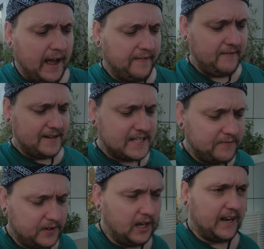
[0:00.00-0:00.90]
And they're
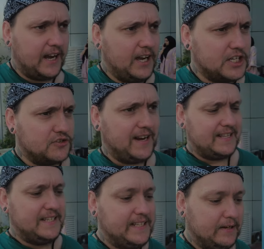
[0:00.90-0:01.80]
asking for like
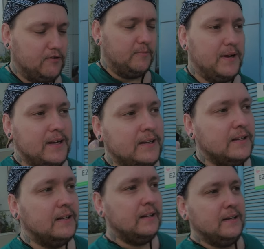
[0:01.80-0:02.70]
180 dirham
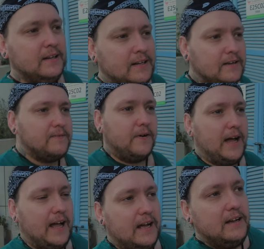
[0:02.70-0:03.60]

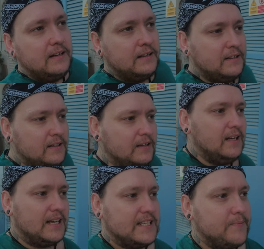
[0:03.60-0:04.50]
for
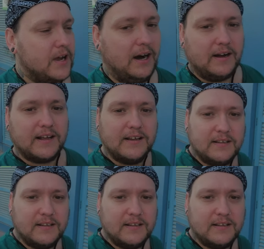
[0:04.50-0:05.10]
a SIM card.